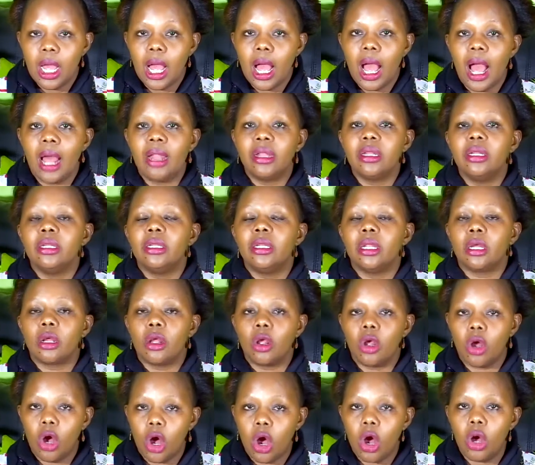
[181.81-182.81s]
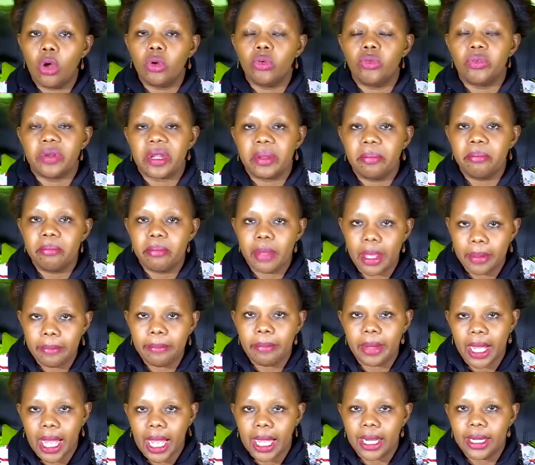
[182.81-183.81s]
and God
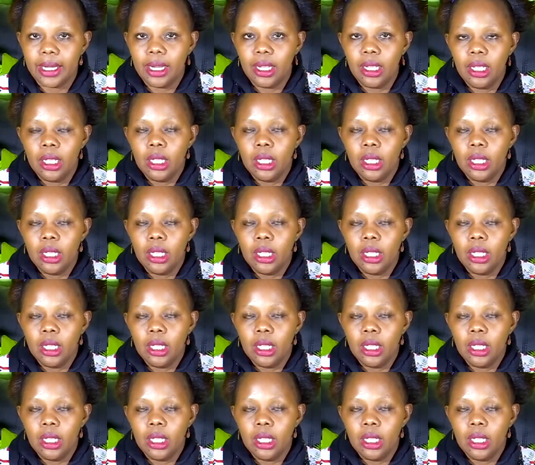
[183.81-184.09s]
remembered.